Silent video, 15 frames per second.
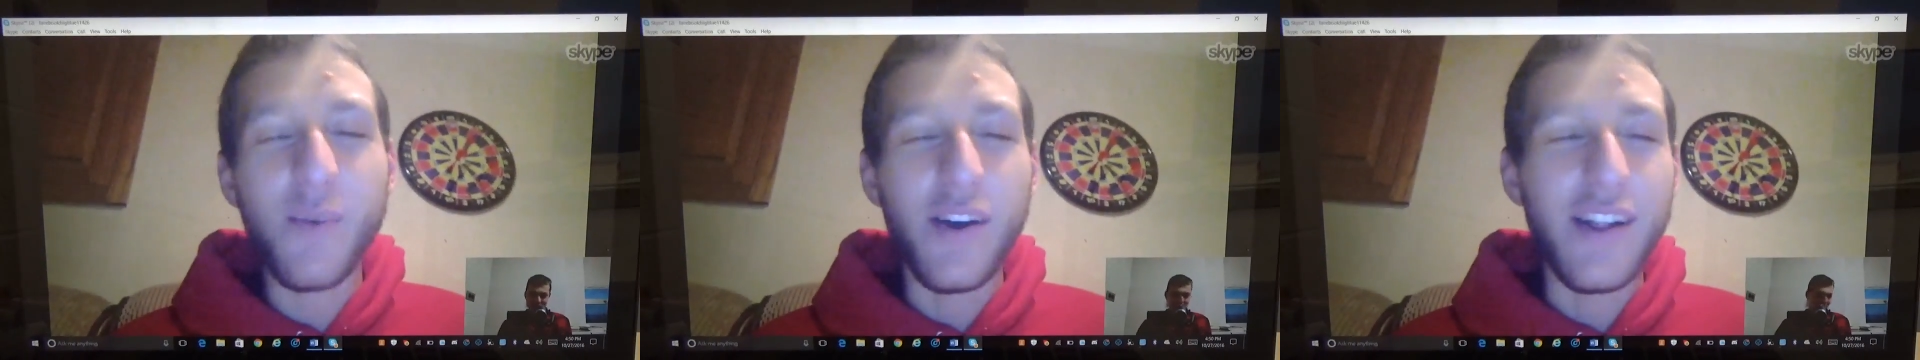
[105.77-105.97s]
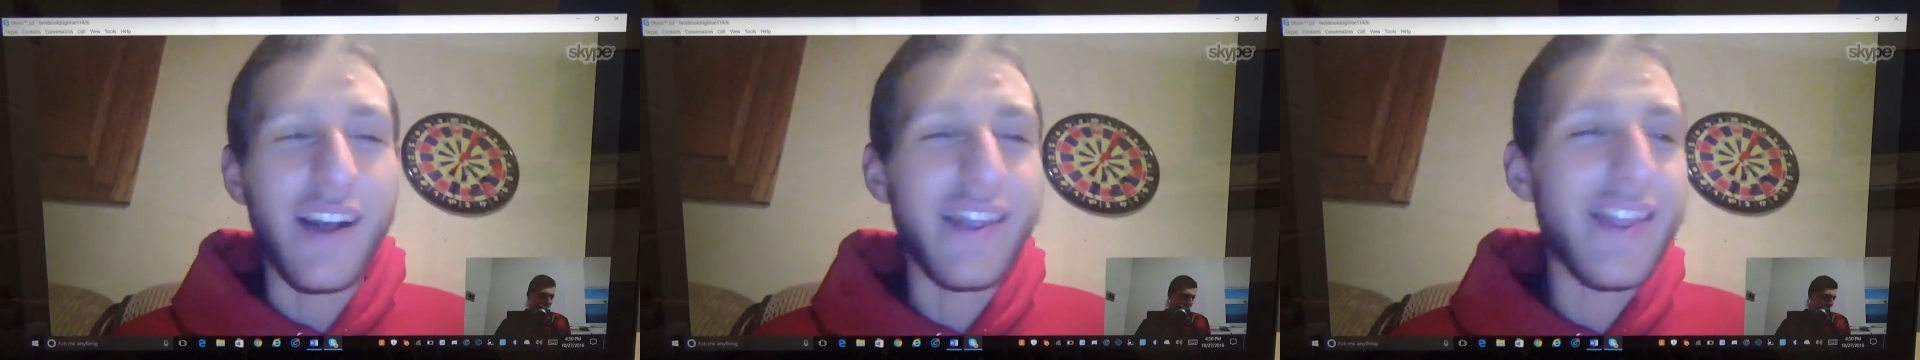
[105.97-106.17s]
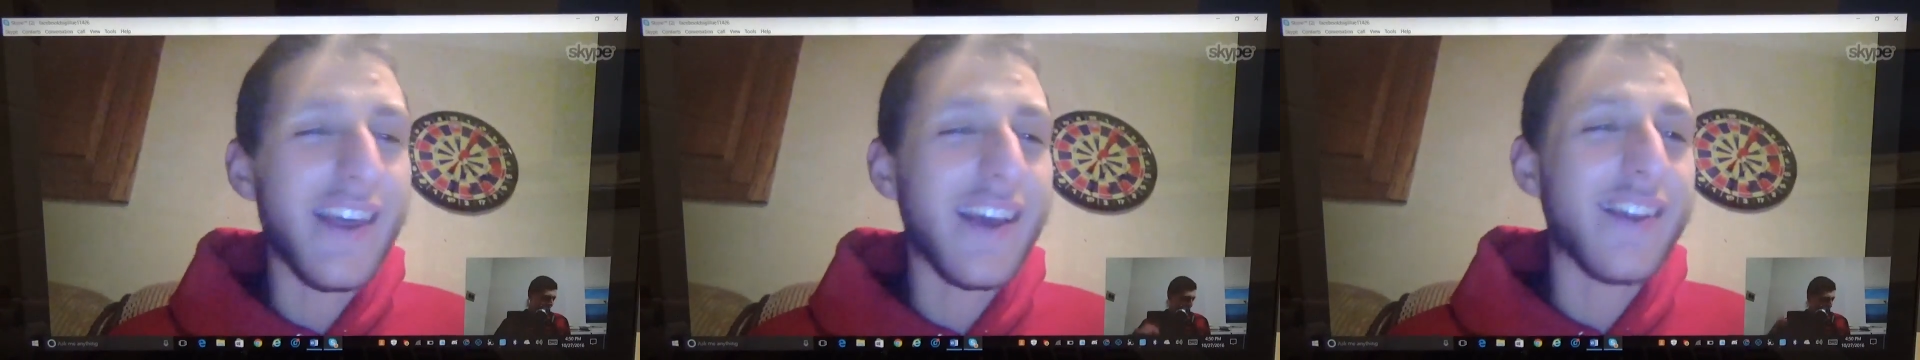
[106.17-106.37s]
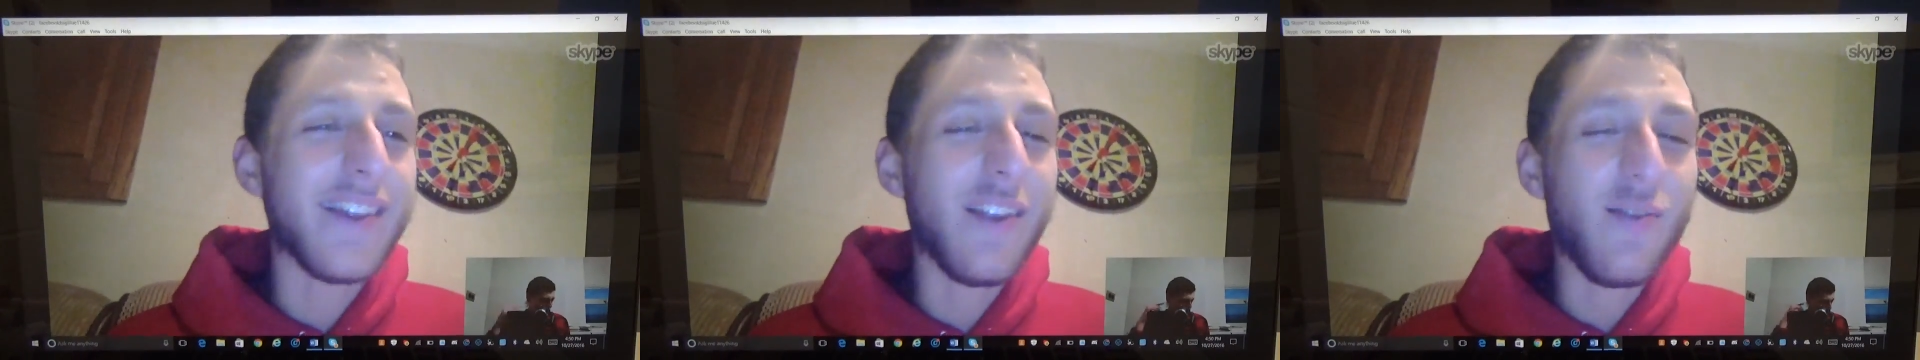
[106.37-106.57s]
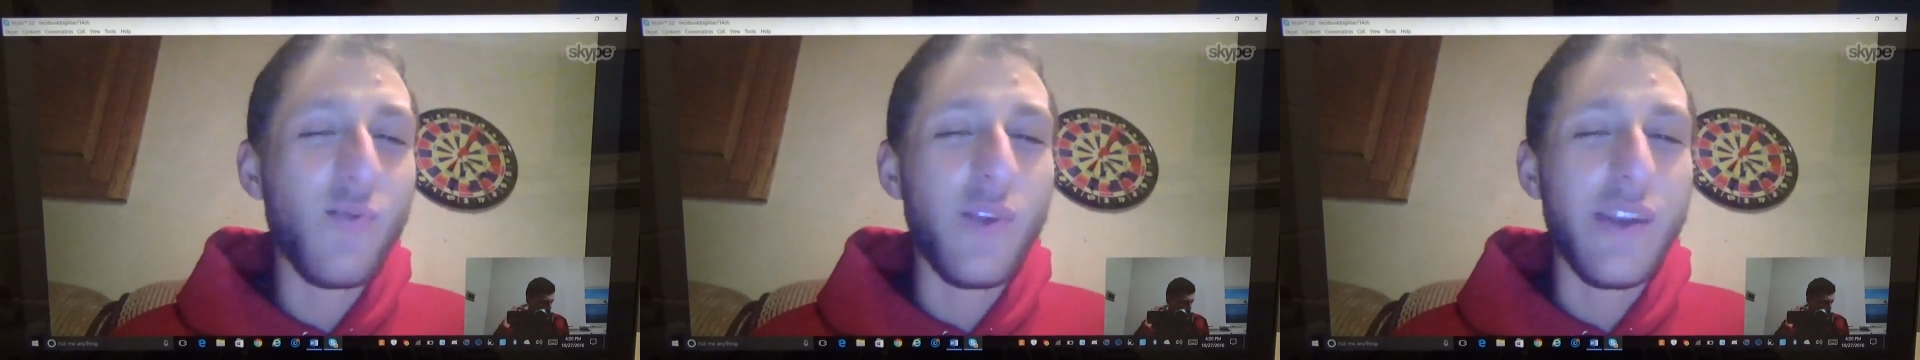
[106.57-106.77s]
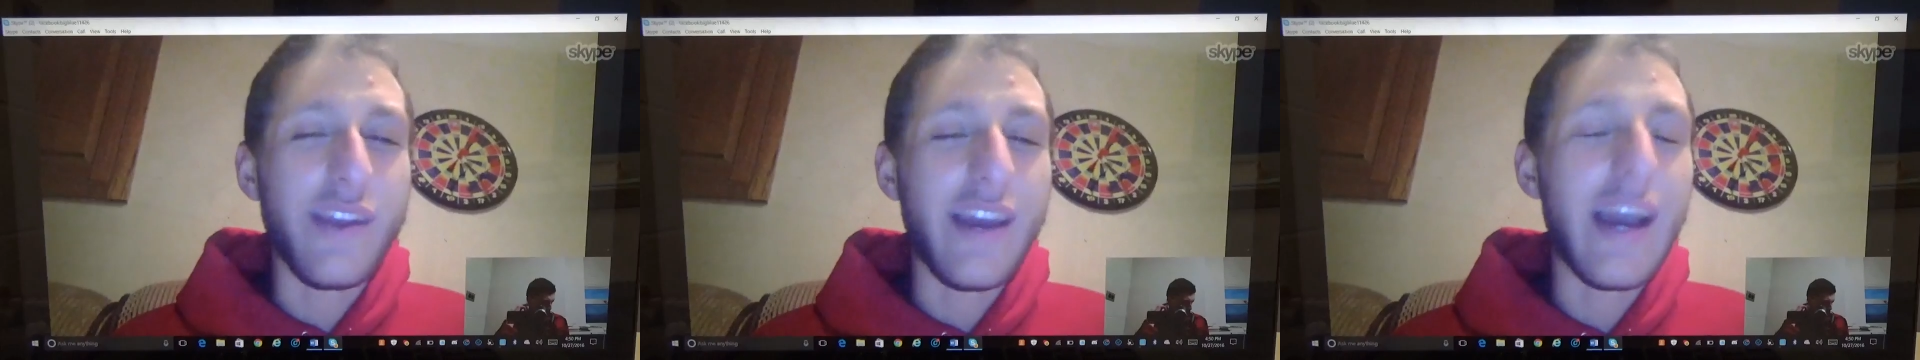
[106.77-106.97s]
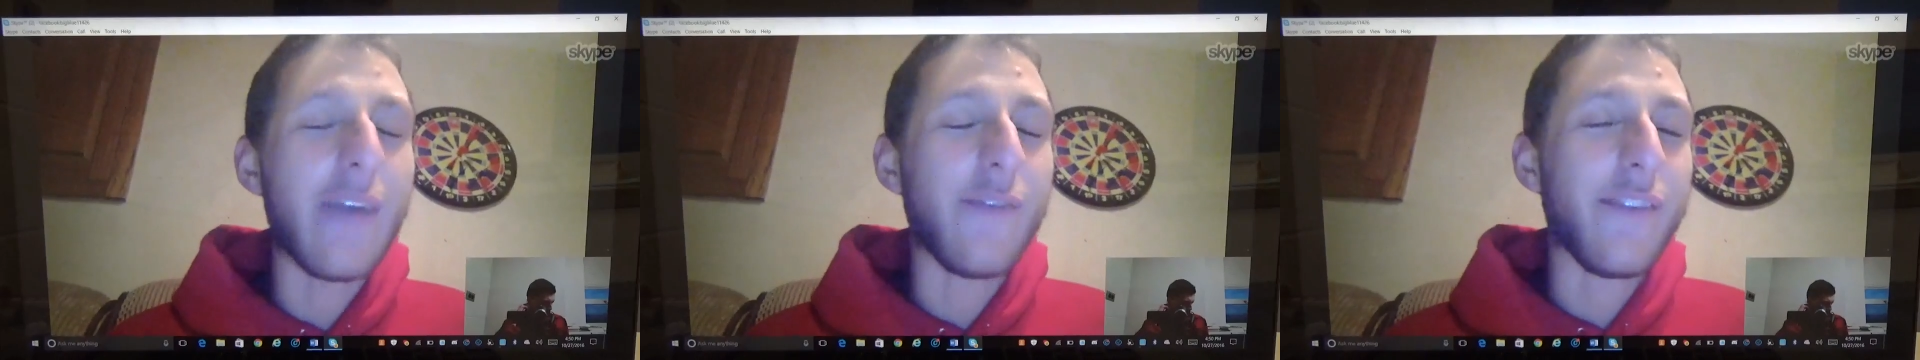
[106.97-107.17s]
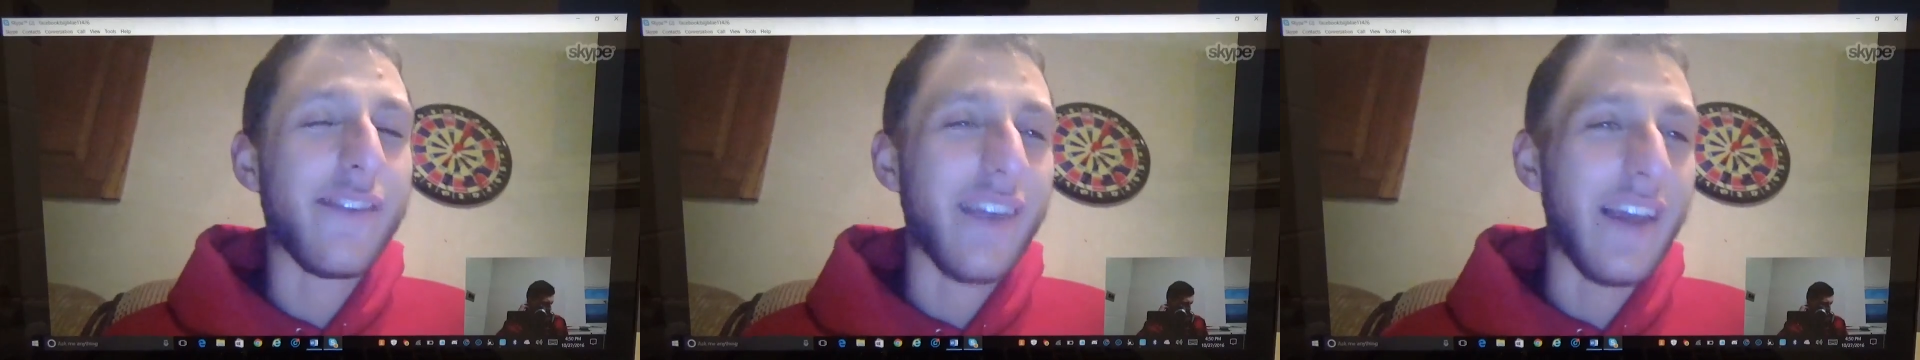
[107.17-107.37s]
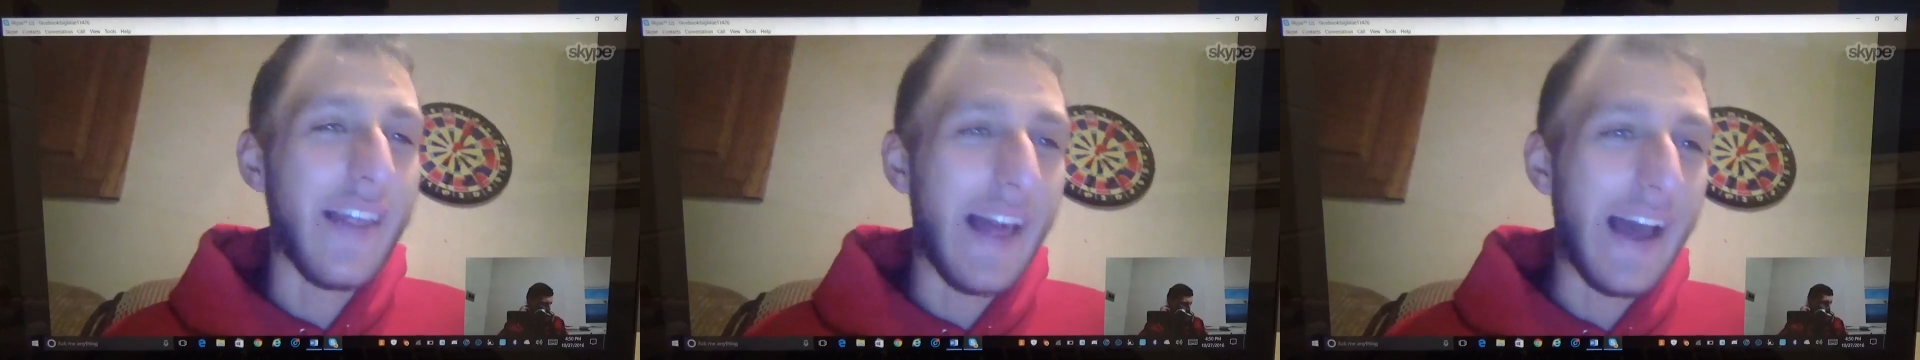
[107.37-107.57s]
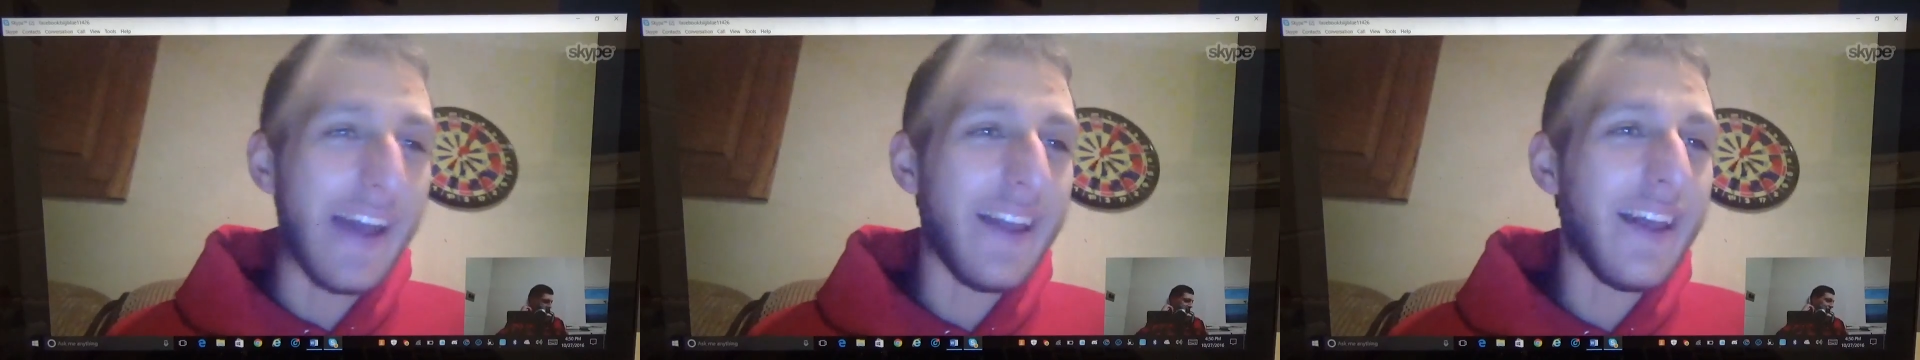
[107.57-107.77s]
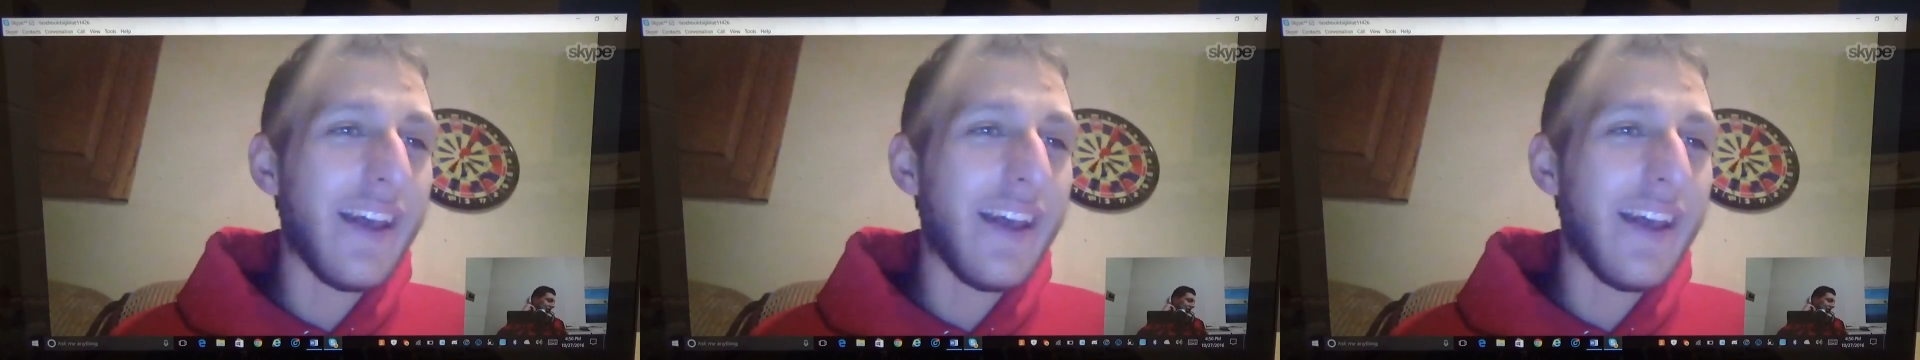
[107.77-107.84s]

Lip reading: but I think this week you have to say that.